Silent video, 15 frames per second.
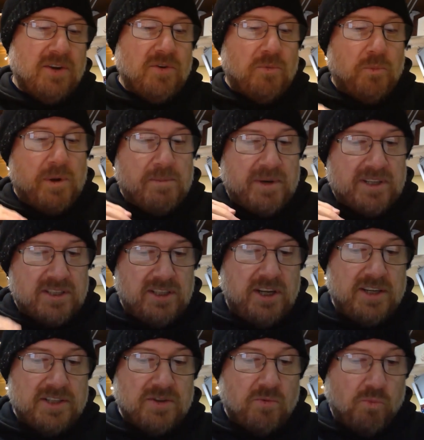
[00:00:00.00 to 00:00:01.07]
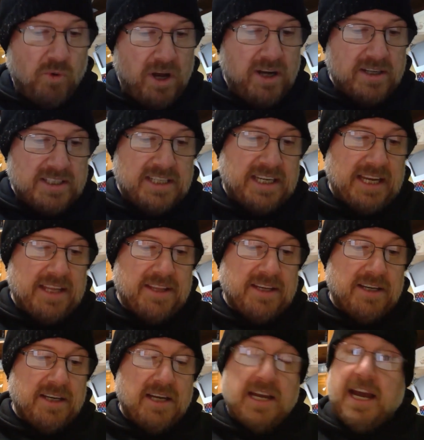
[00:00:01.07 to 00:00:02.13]
We must learn to work
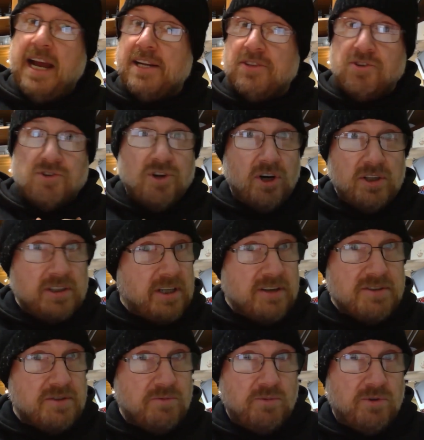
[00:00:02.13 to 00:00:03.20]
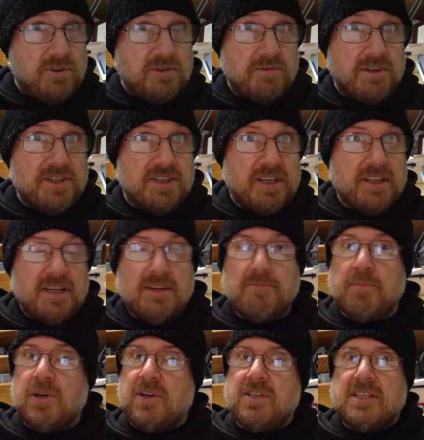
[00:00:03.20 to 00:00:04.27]
together and not go to war to each other,
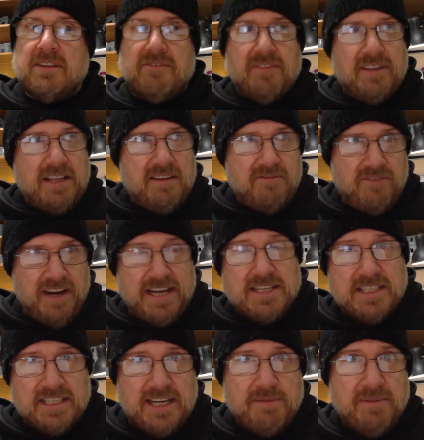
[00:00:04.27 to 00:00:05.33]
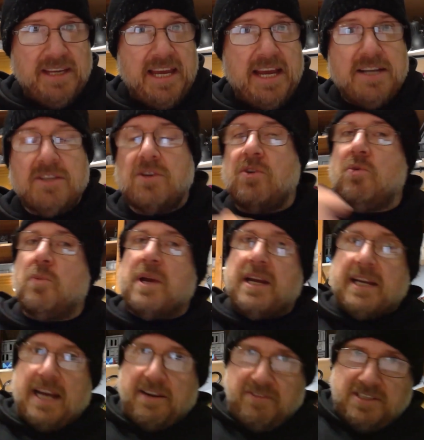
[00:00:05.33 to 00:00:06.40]
because if the invaders come again or we
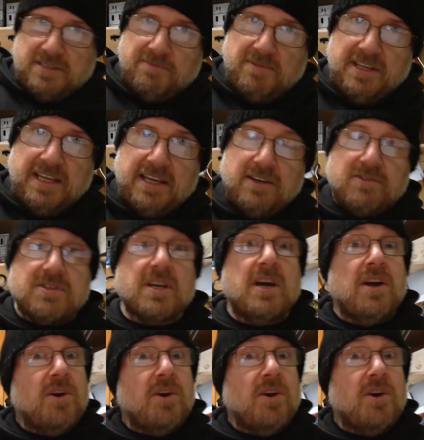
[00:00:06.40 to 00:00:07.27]
uncover something else,